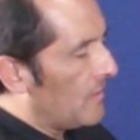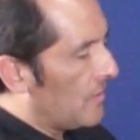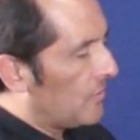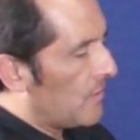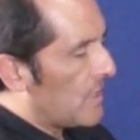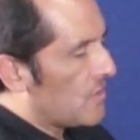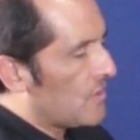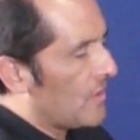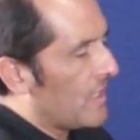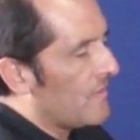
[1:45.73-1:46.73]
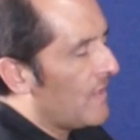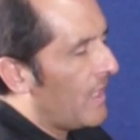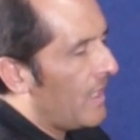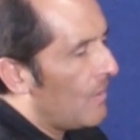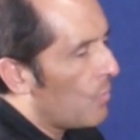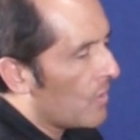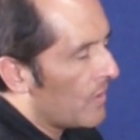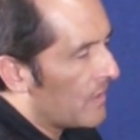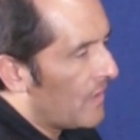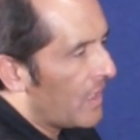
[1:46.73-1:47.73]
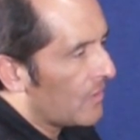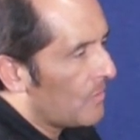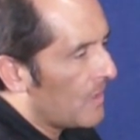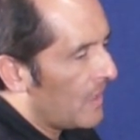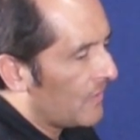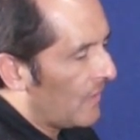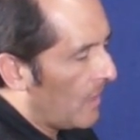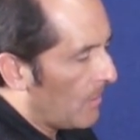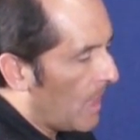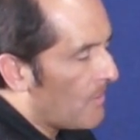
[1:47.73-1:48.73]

in this register and then we're gonna take it to the next level.